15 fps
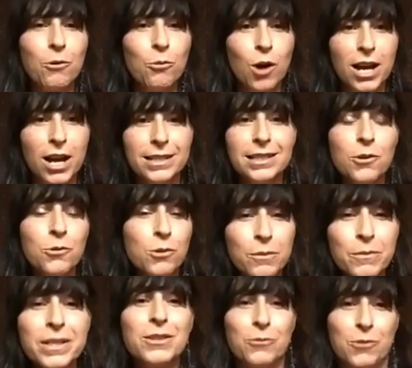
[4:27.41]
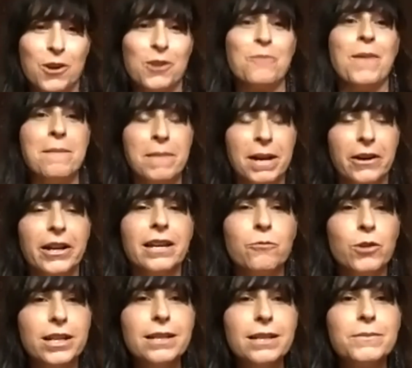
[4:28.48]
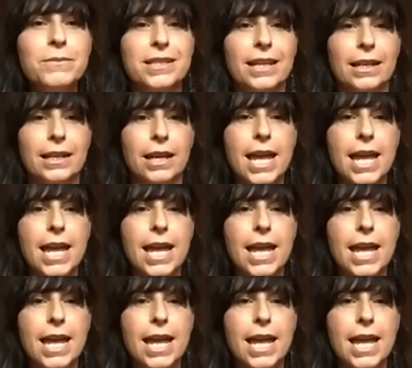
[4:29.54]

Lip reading: was A Woman's Worth by Marianne Williamson.